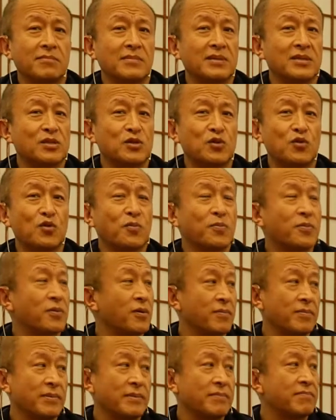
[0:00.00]
It's no
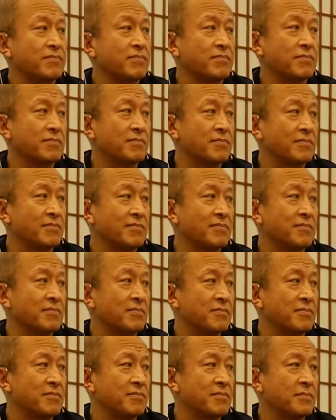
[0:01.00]
problem.
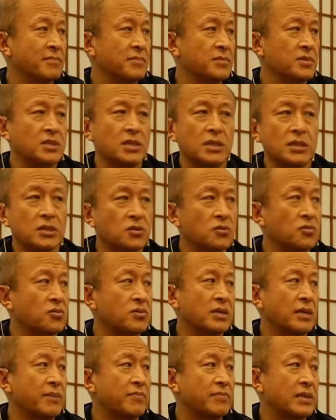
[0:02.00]
Just to
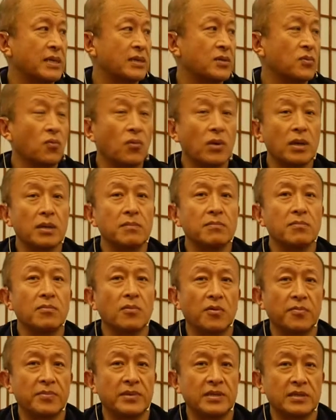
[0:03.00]
grab that one
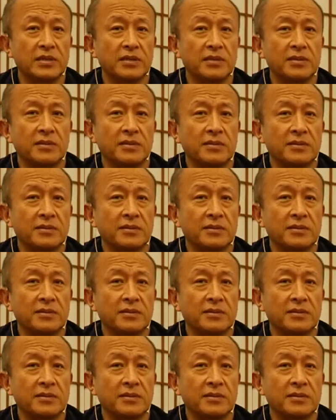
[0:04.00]
moment,